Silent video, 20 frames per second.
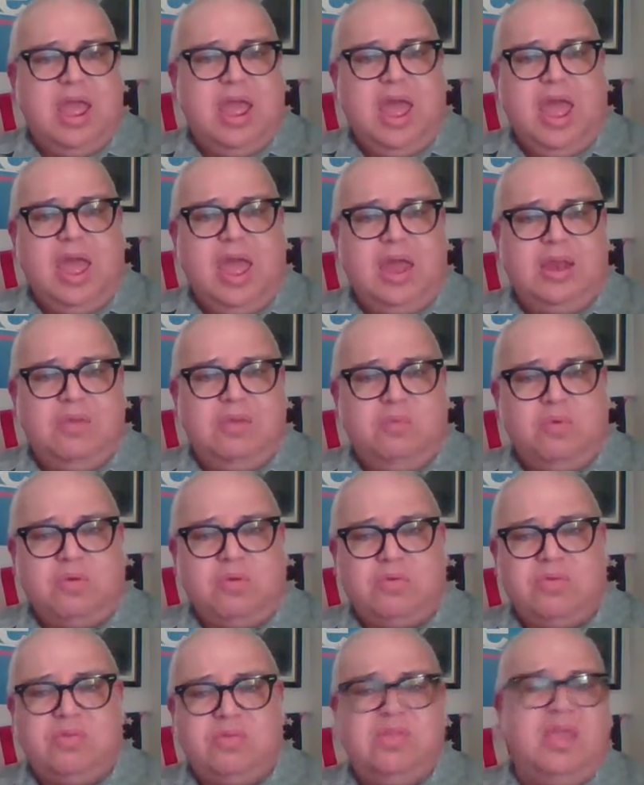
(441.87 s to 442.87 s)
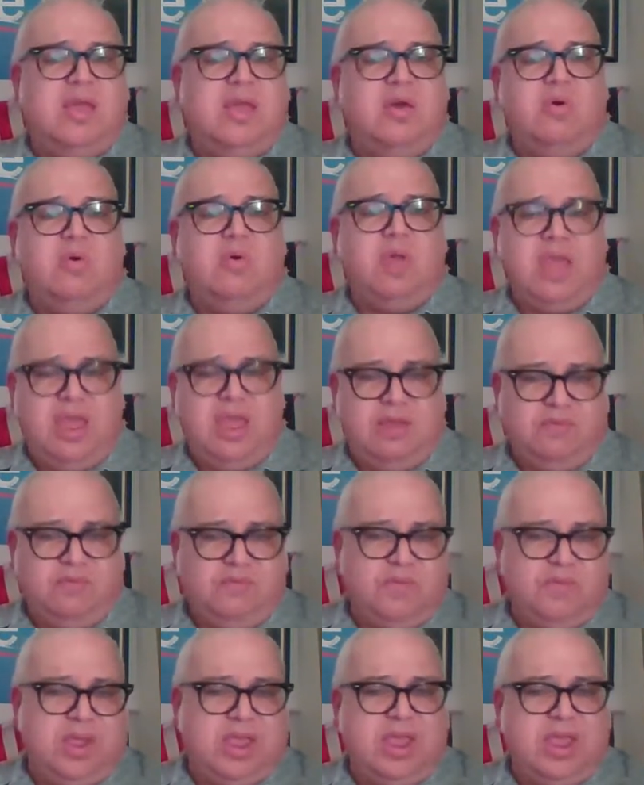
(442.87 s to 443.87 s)
And we're still in
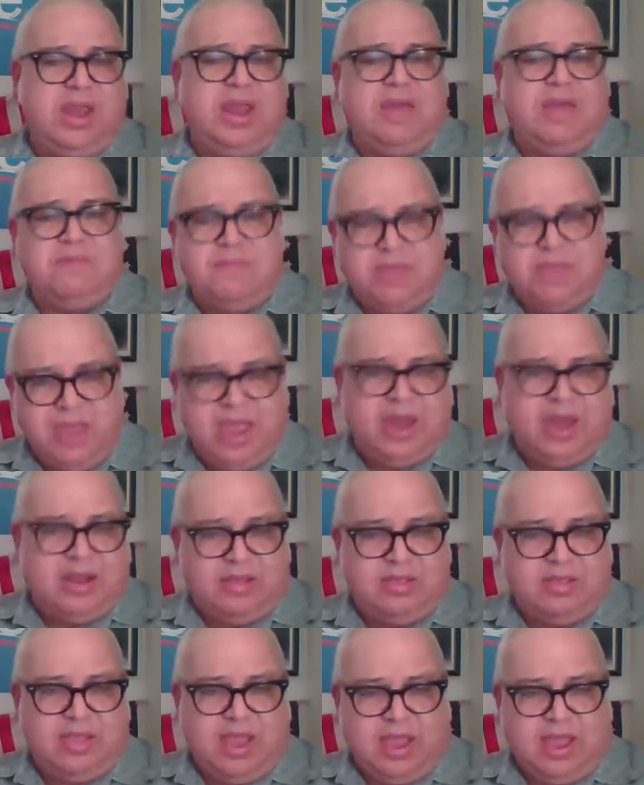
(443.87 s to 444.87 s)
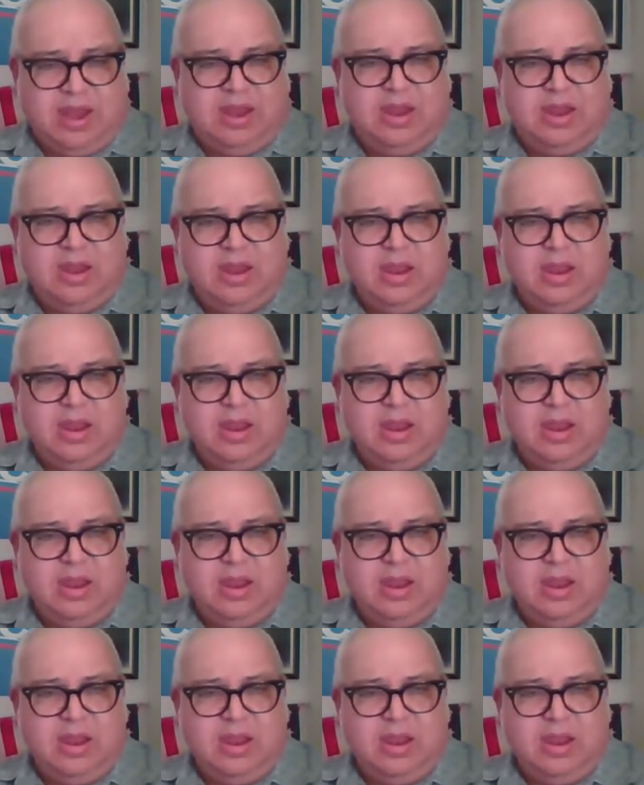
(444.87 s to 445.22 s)
freaking Afghanistan.